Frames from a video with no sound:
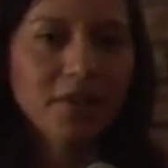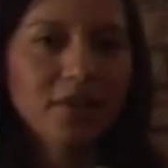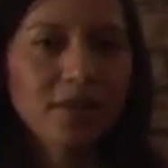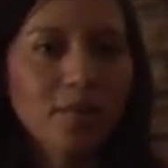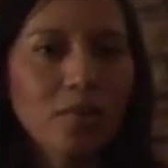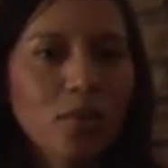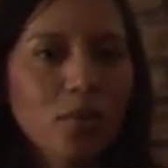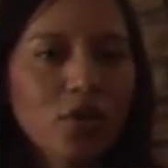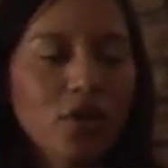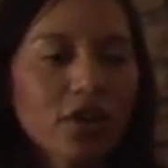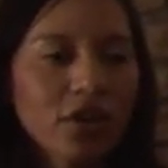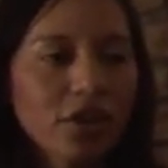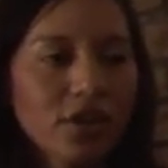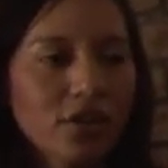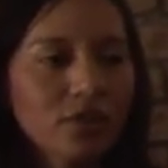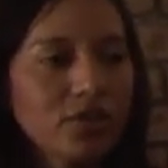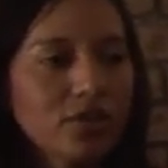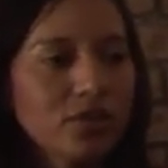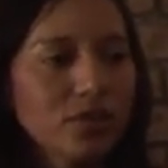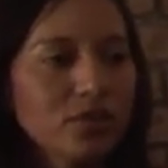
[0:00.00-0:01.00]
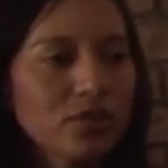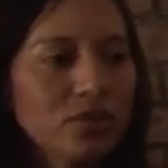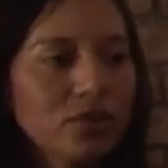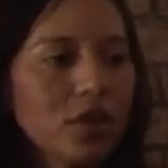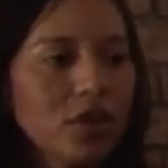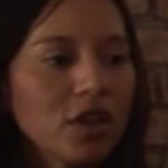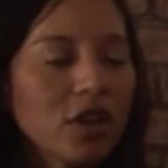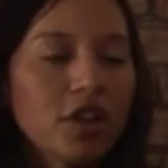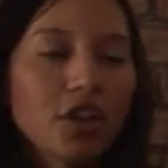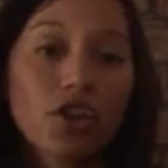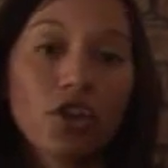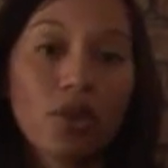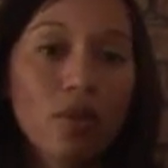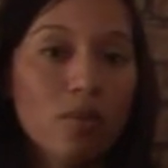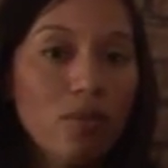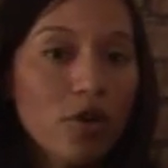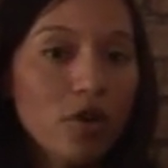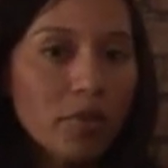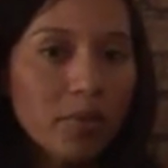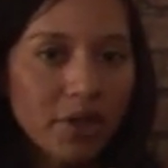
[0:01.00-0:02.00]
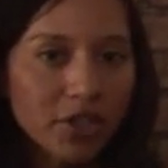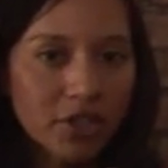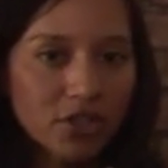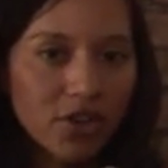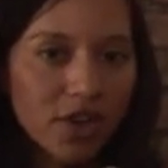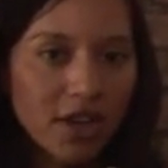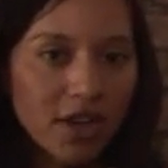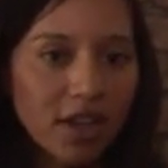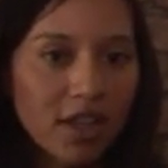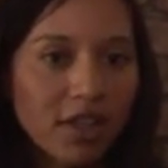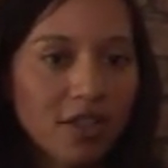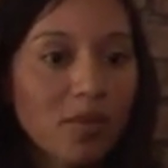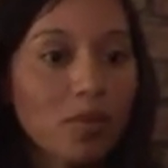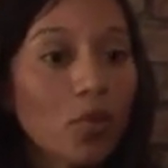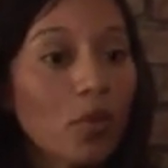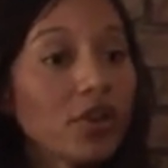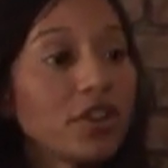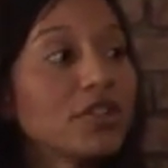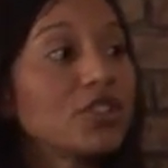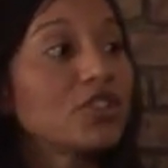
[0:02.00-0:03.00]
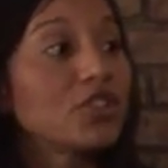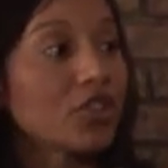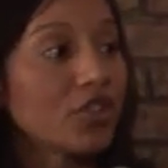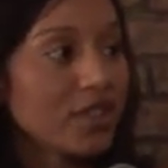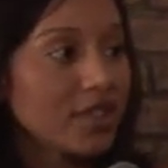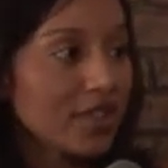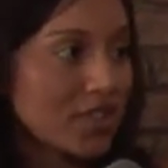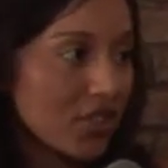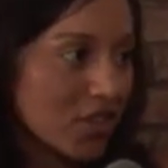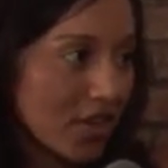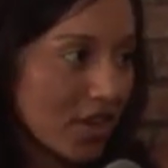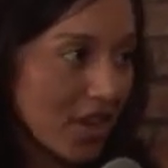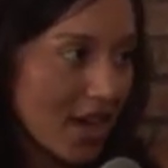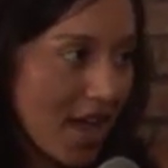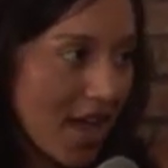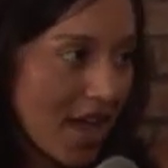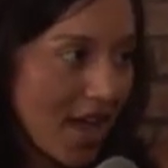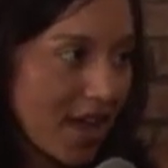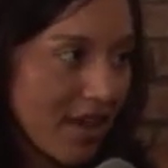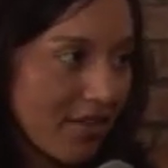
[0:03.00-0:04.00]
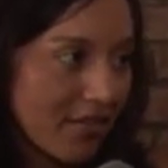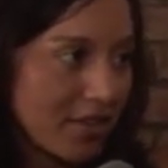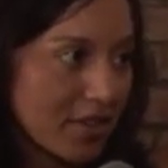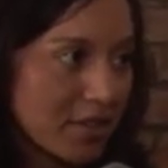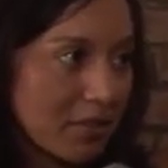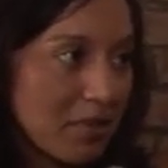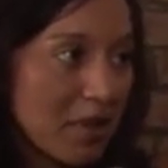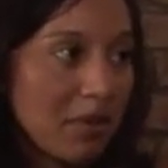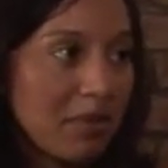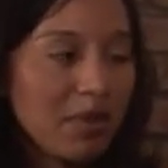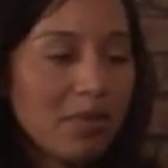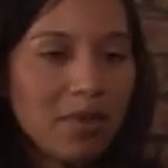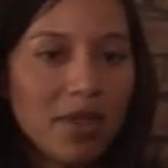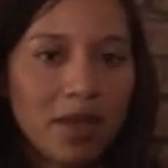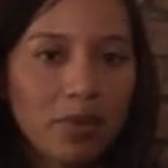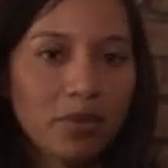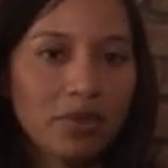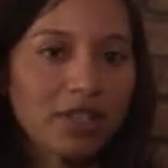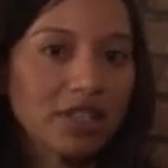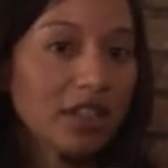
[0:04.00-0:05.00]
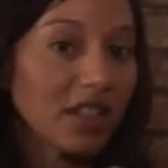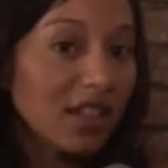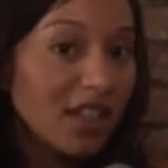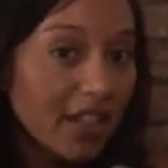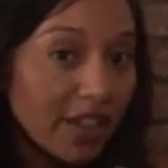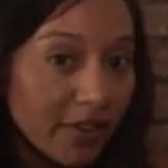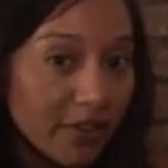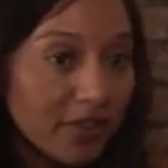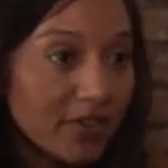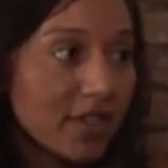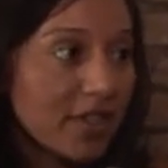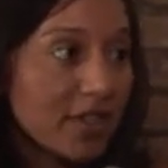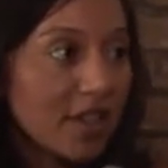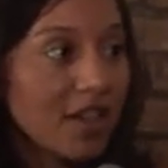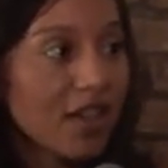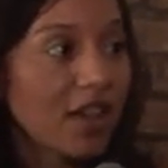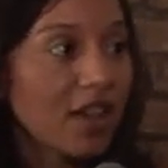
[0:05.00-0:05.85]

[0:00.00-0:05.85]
mean the more you do your aerobic training the more endurance you're going to have to maybe be able to lift